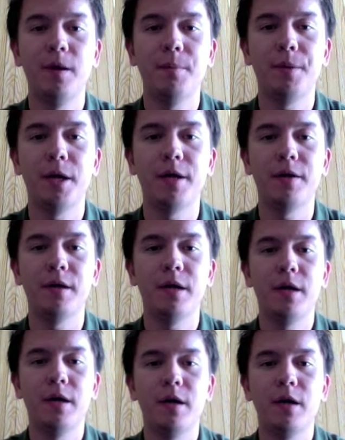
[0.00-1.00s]
But
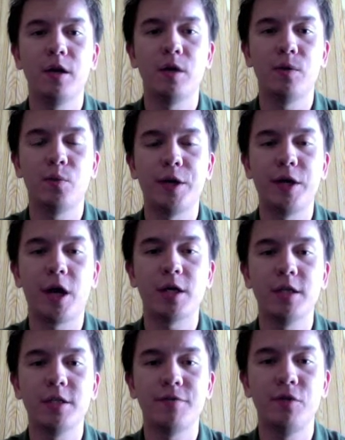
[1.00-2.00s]

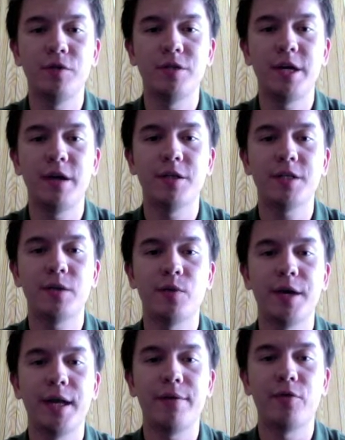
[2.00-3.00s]
regardless of who's there, we're
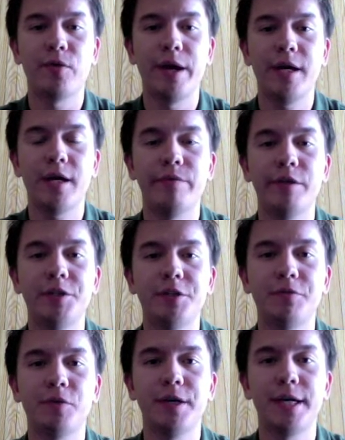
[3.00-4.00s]
going to have great coverage
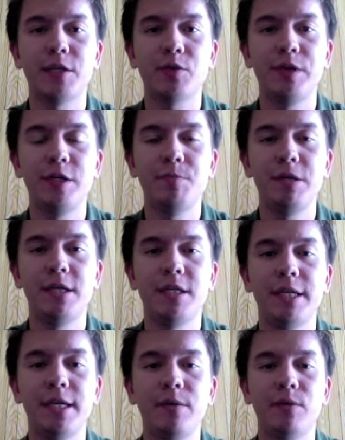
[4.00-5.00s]
for next week's P&D.